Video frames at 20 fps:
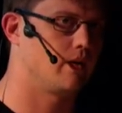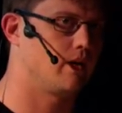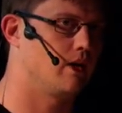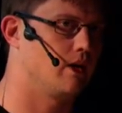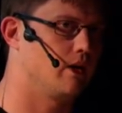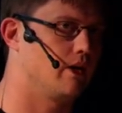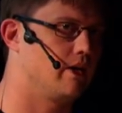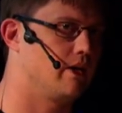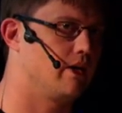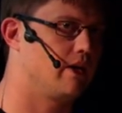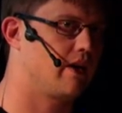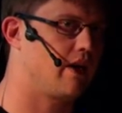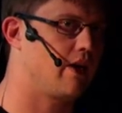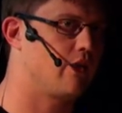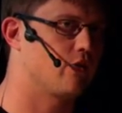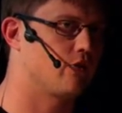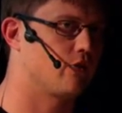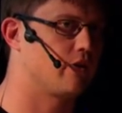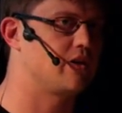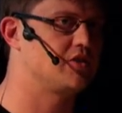You know, and
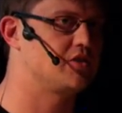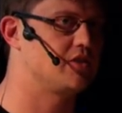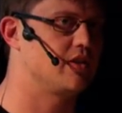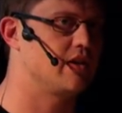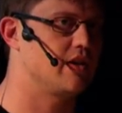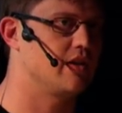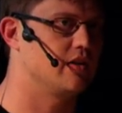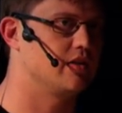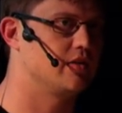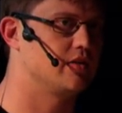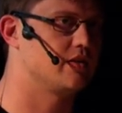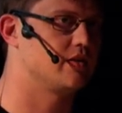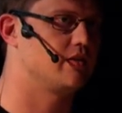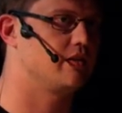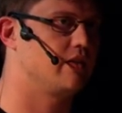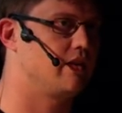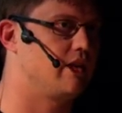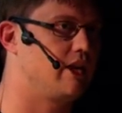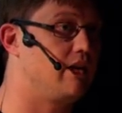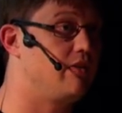again, the reason
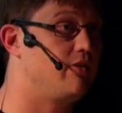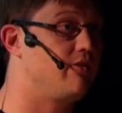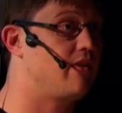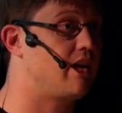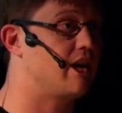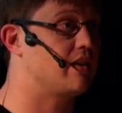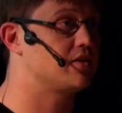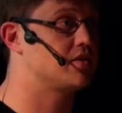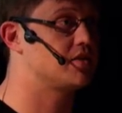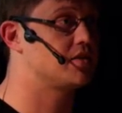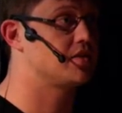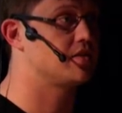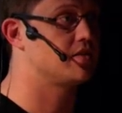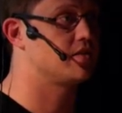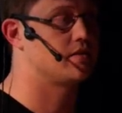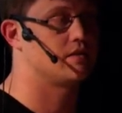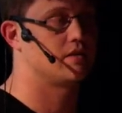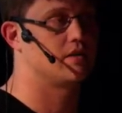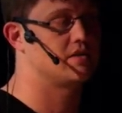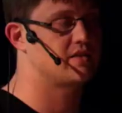is if
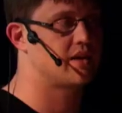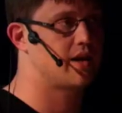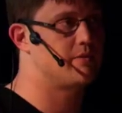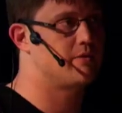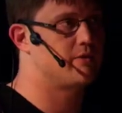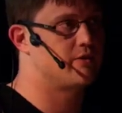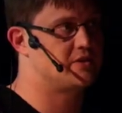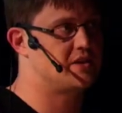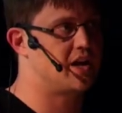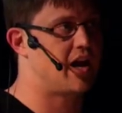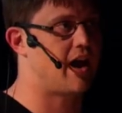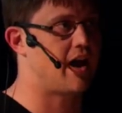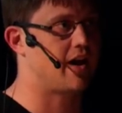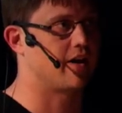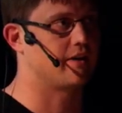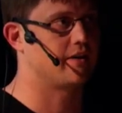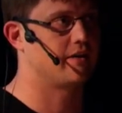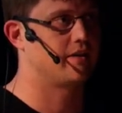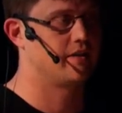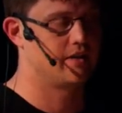that's a type of
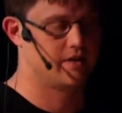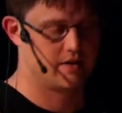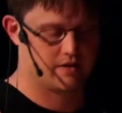attack,